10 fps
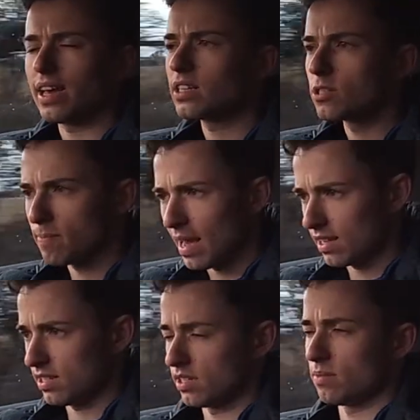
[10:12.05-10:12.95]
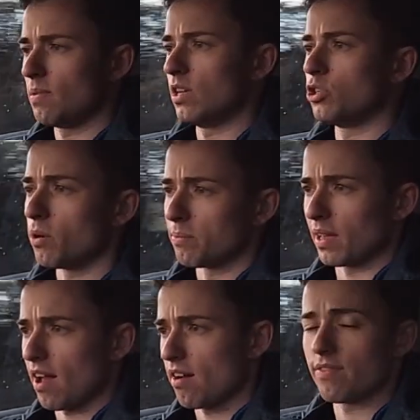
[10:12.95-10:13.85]
expect it to be
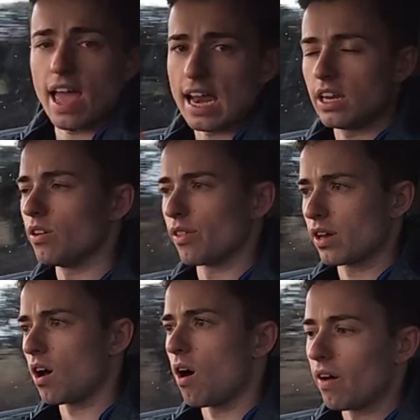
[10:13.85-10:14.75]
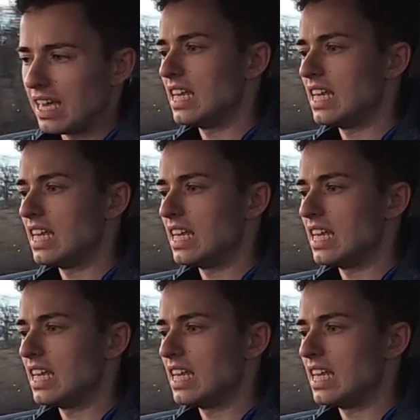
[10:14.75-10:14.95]
jumping out of any other car